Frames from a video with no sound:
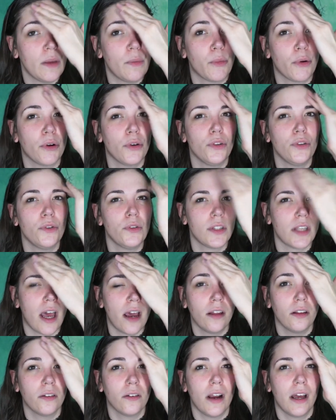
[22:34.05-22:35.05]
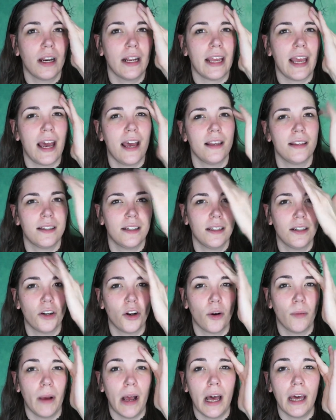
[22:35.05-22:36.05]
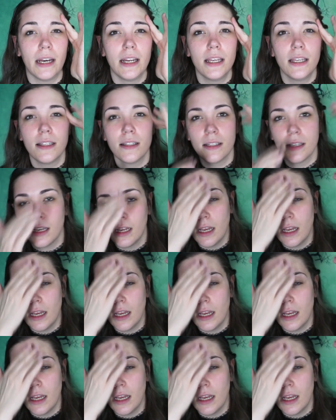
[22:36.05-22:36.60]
we produce hyaluronic acid in our bodies.